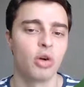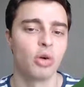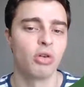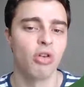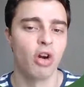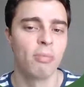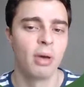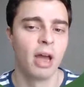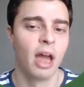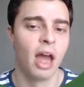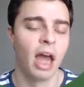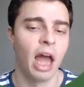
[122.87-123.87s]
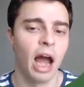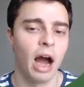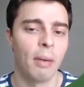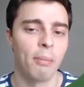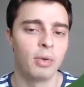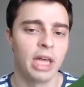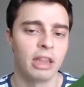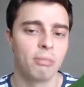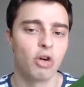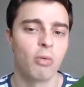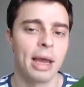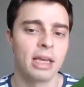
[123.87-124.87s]
Chrome without the
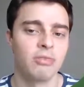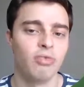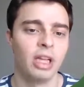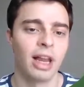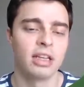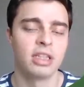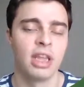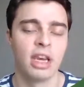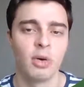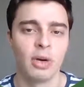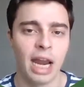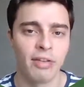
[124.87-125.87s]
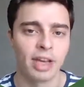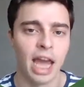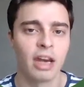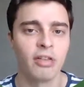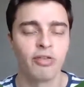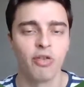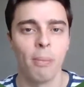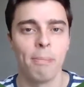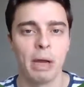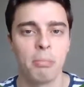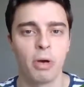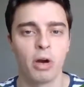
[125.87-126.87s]
bookmakers realizing that you are navigating from
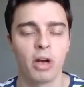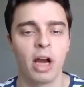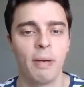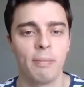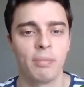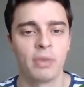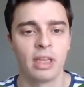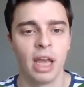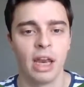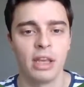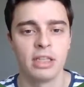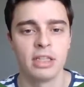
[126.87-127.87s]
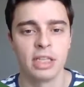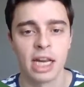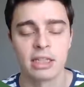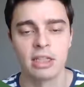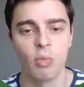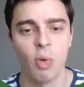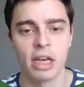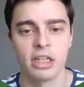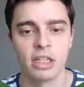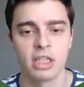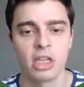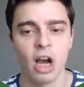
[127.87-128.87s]
BetBurger. And this is an excellent way to
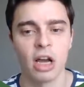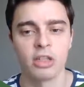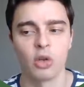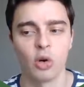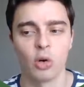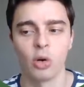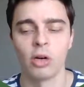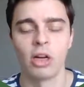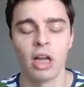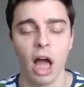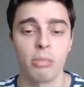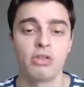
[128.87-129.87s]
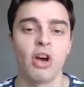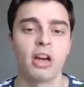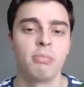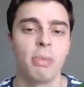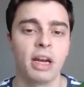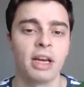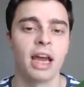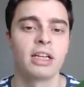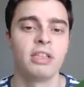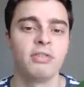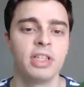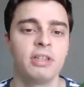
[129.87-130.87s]
disguise your arbitrage betting
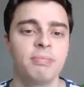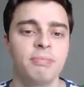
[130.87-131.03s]
activity.